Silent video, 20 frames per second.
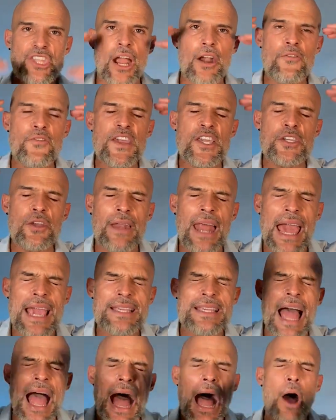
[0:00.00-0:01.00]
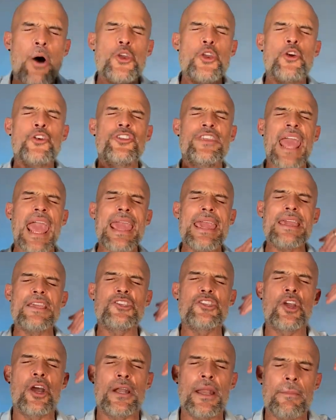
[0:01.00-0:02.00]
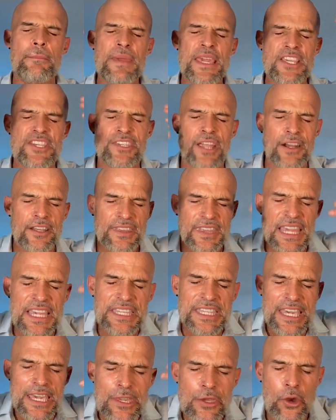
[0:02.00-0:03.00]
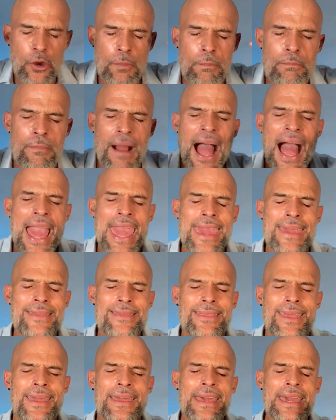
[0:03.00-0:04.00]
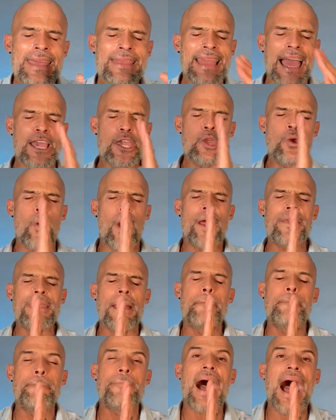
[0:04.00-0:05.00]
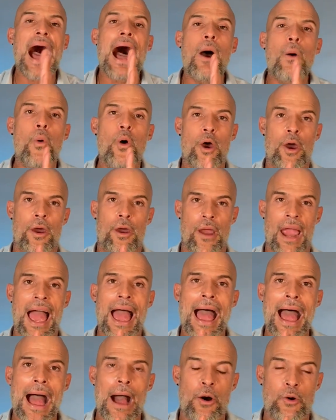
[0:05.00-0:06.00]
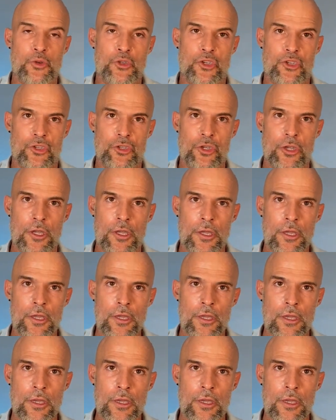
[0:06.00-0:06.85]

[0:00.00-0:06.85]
Start visualize how your day is gonna be. Start teaching your mind that you are the powerhouse.